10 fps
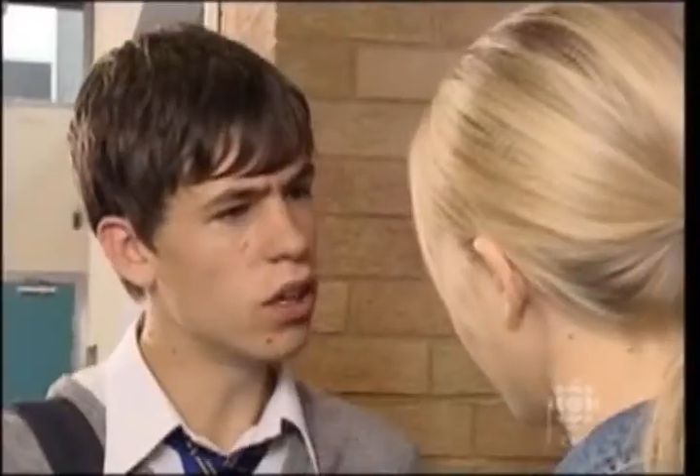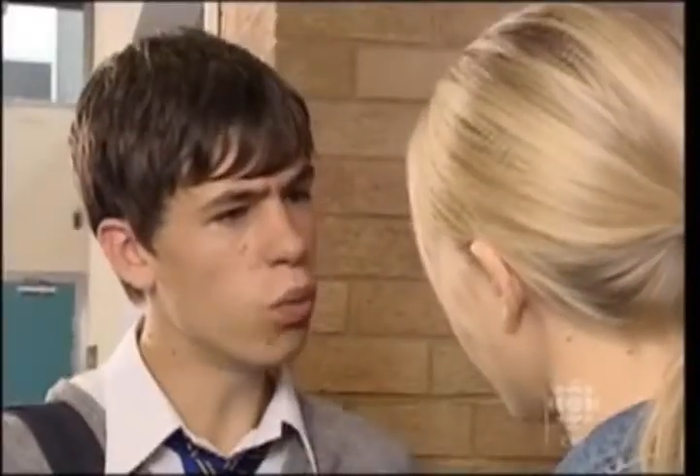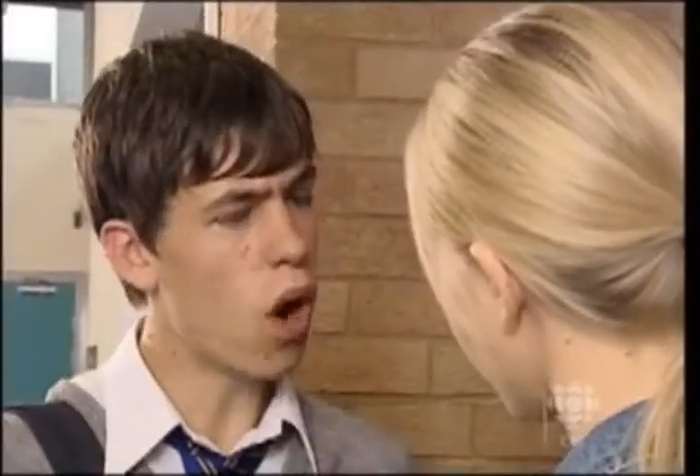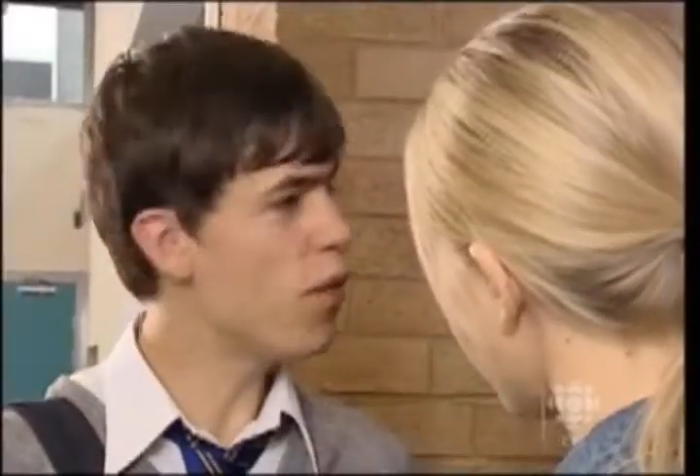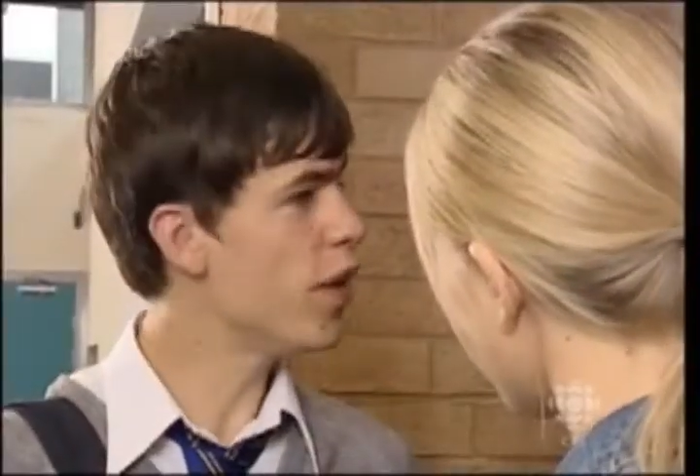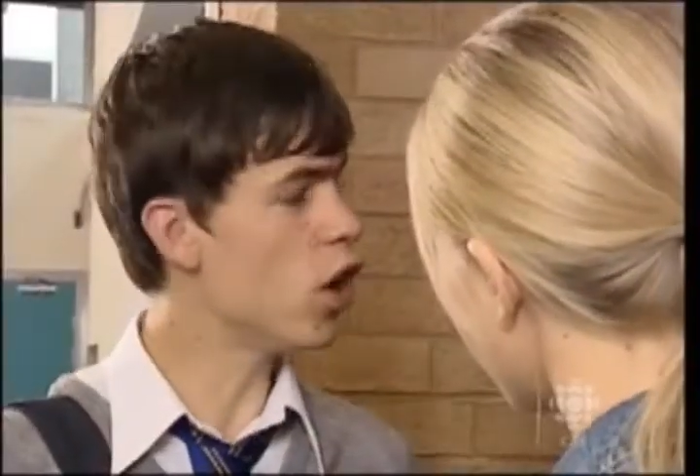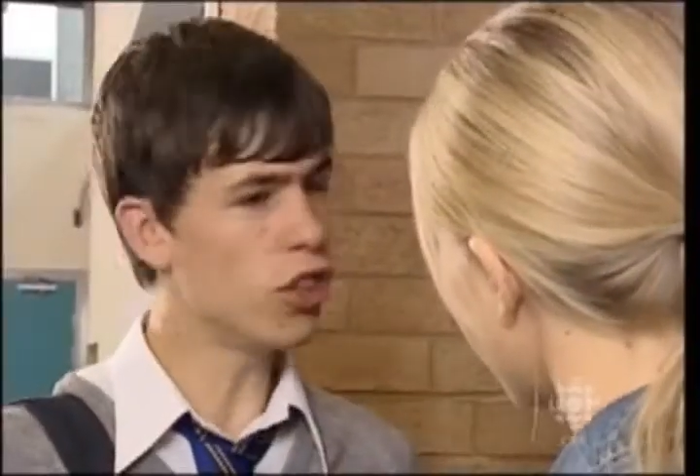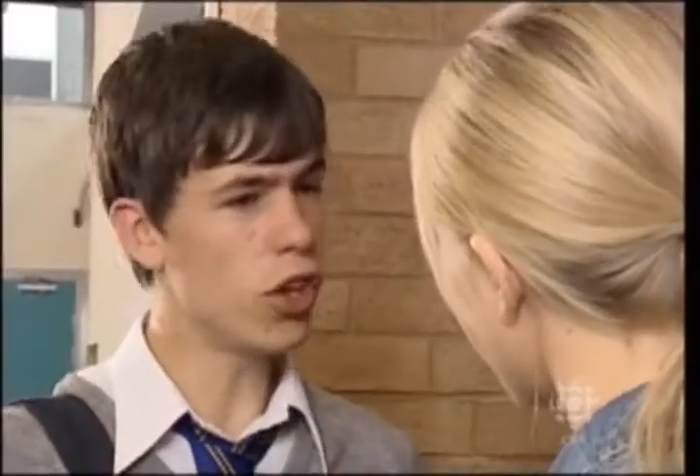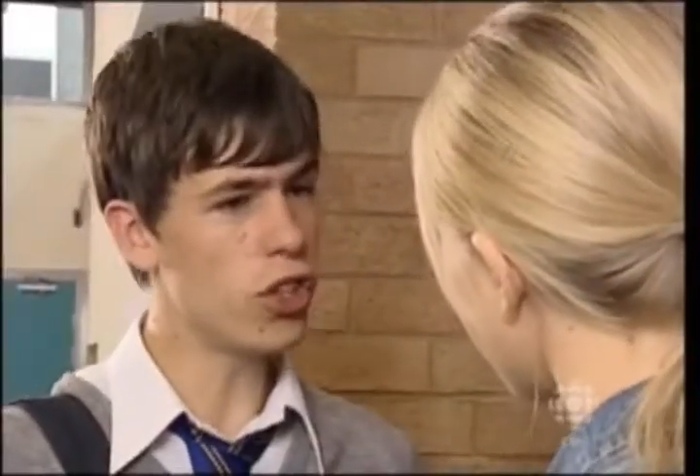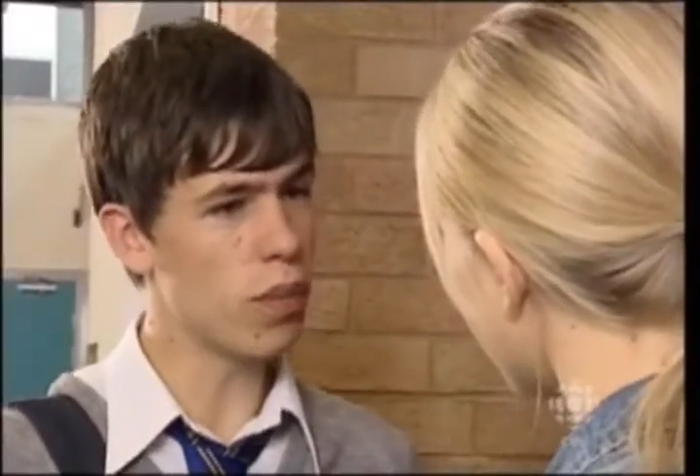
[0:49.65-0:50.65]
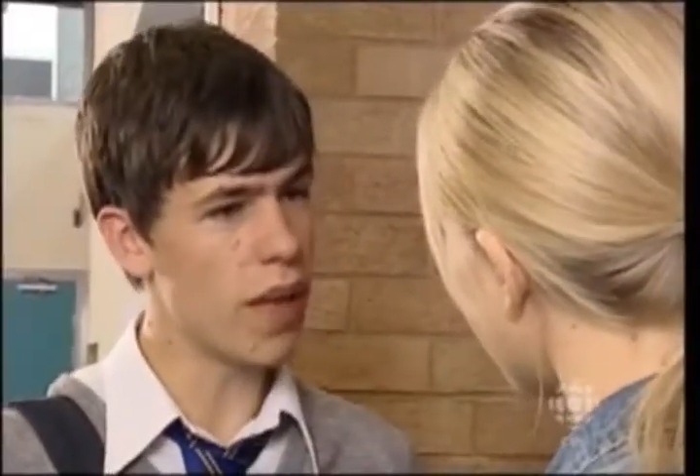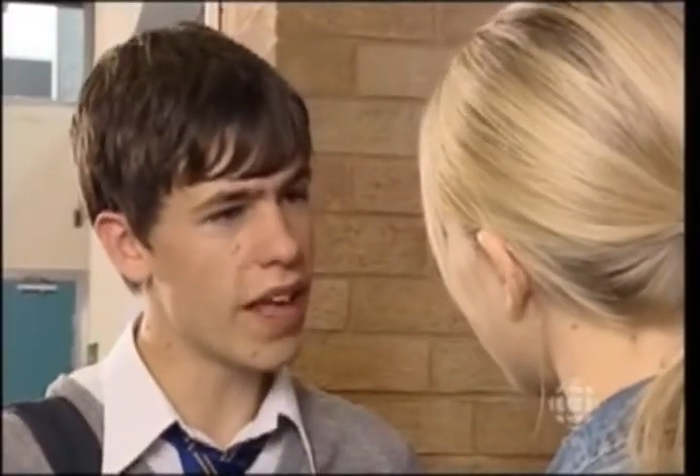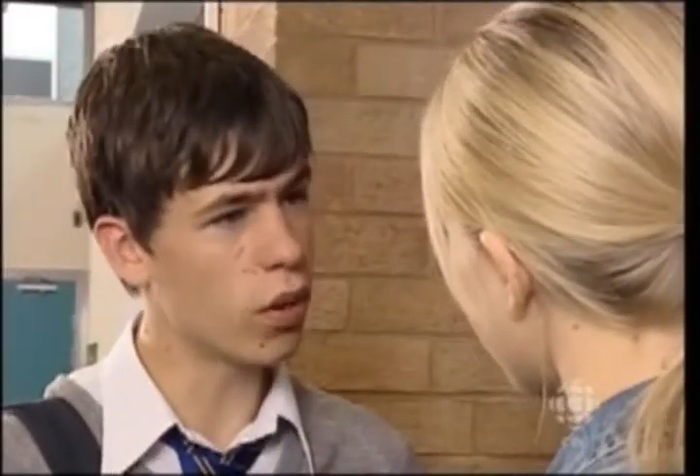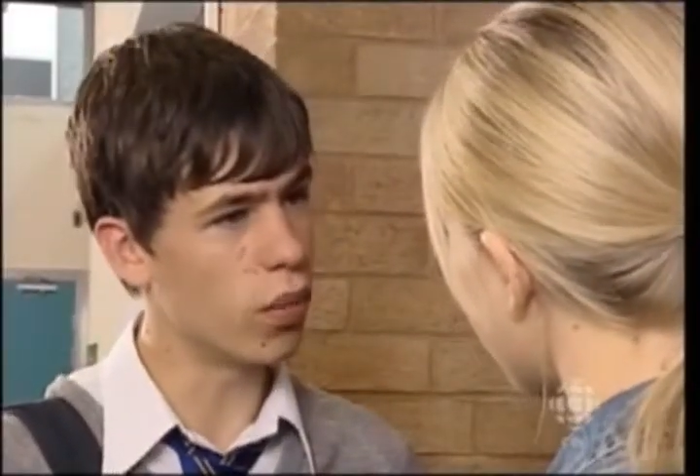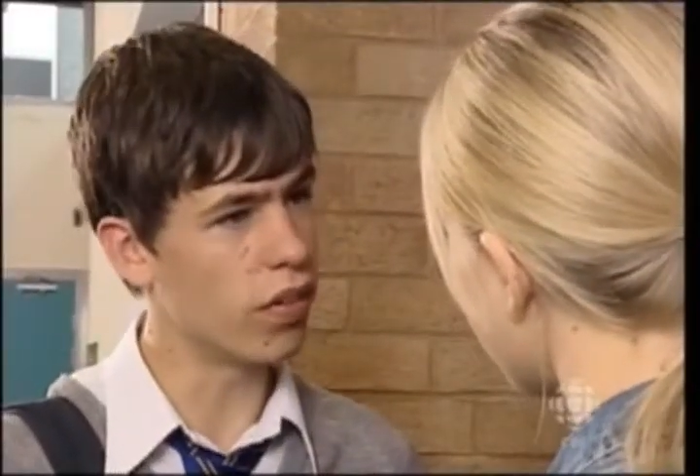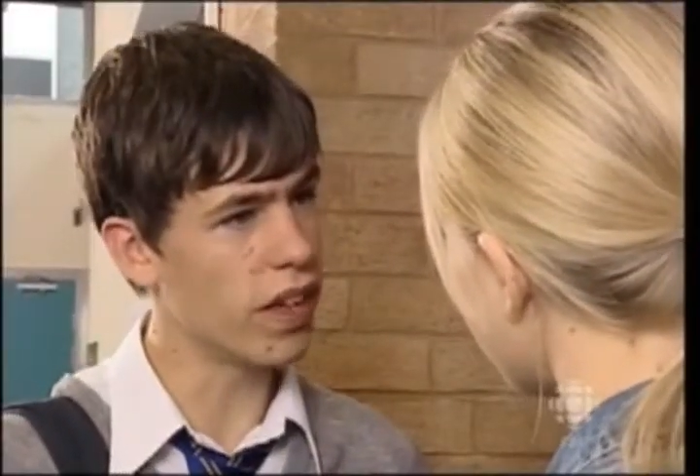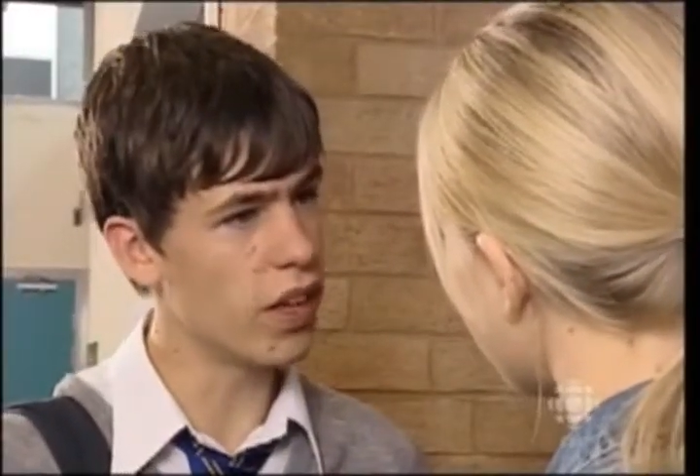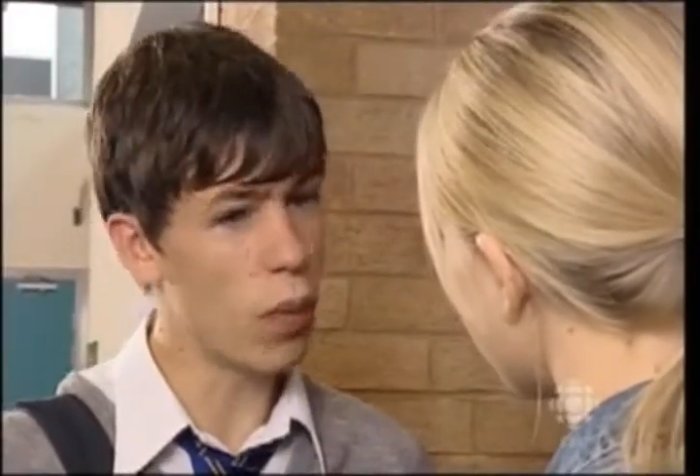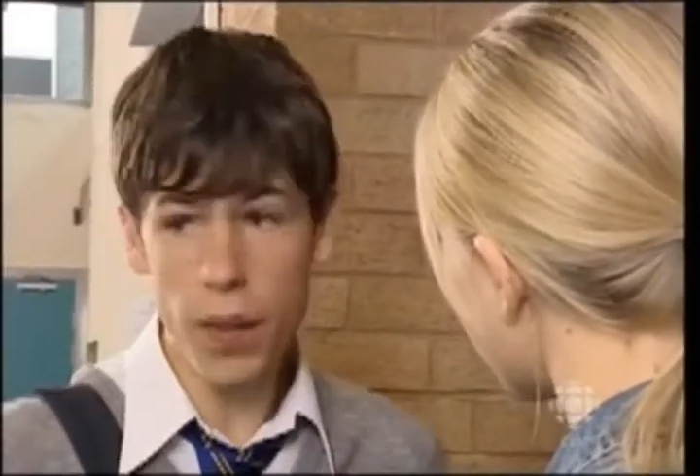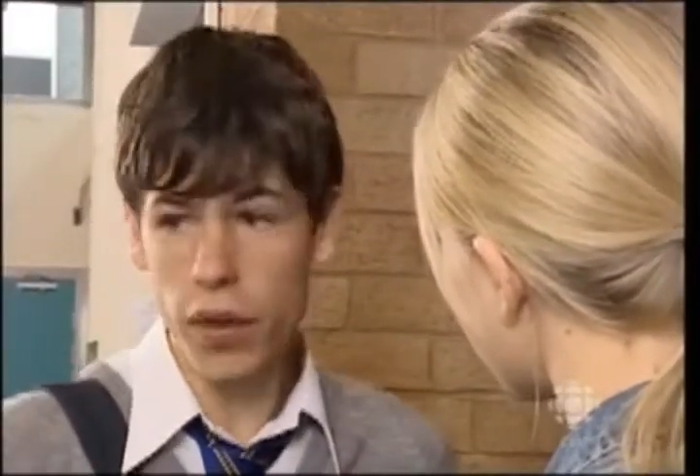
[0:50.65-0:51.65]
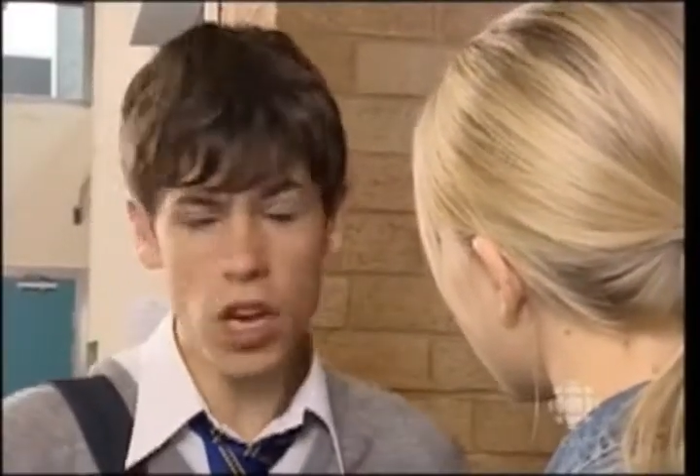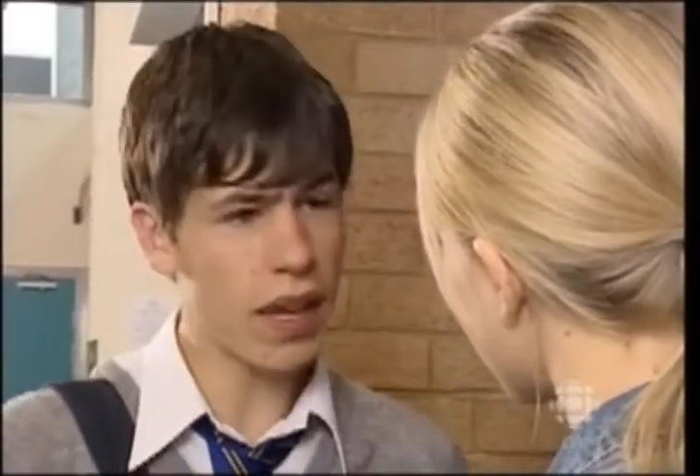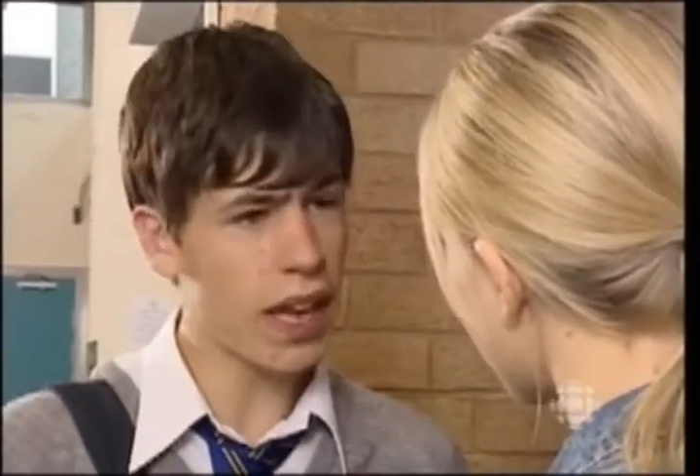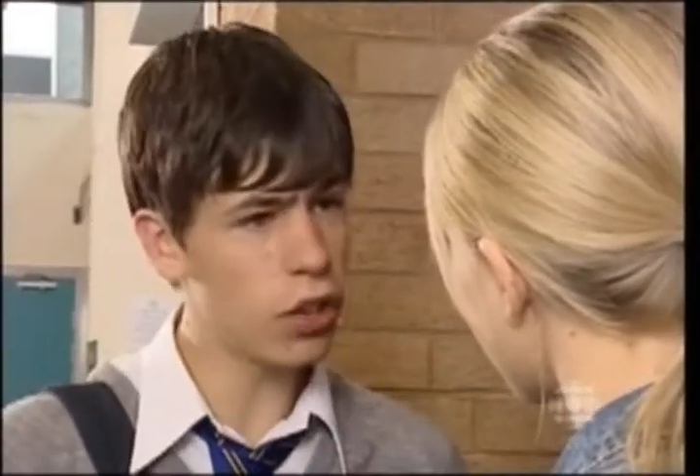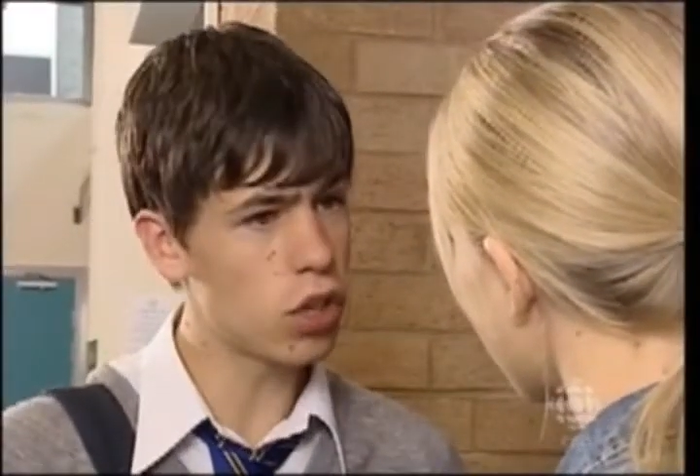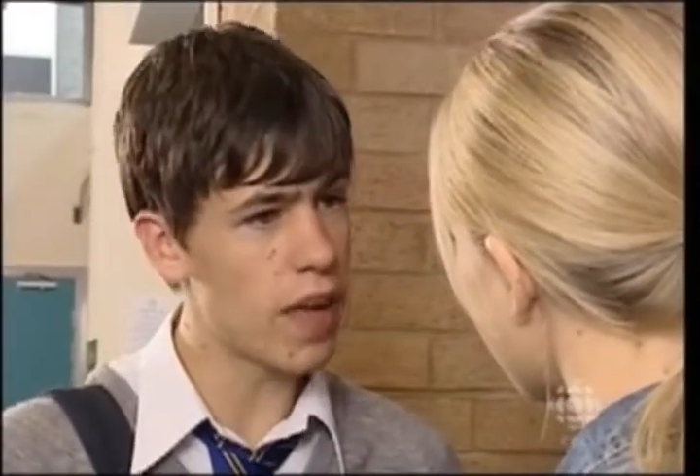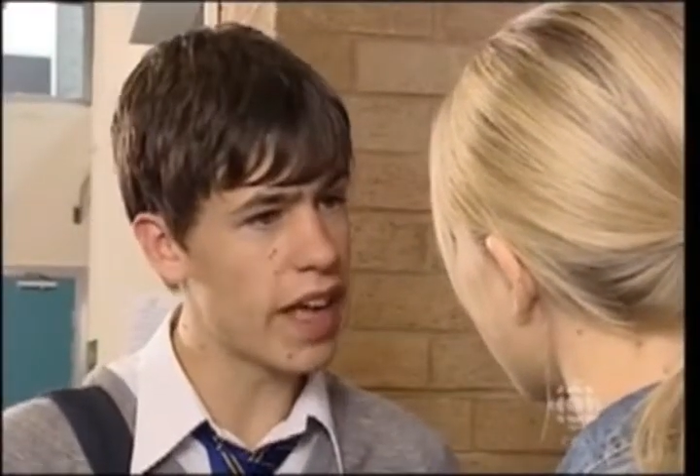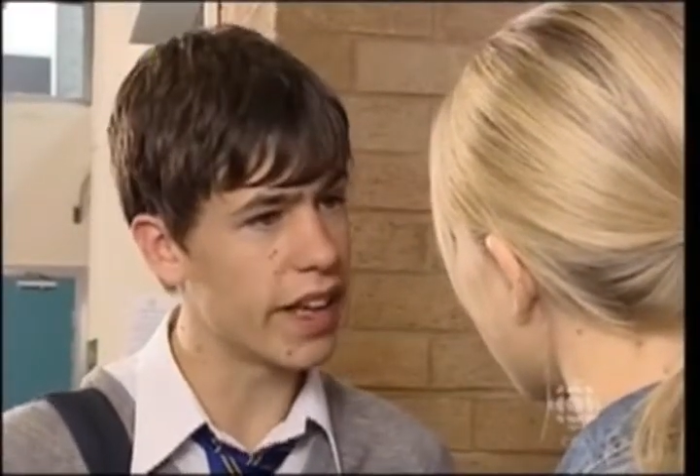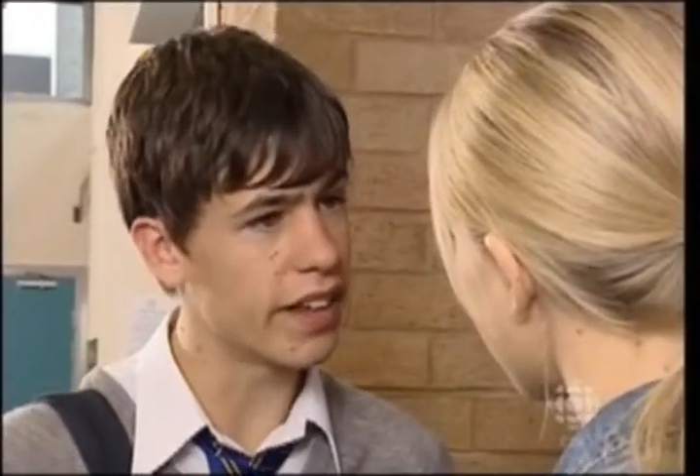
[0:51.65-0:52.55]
What have we got to do to make him see? When are we going to be allowed to make a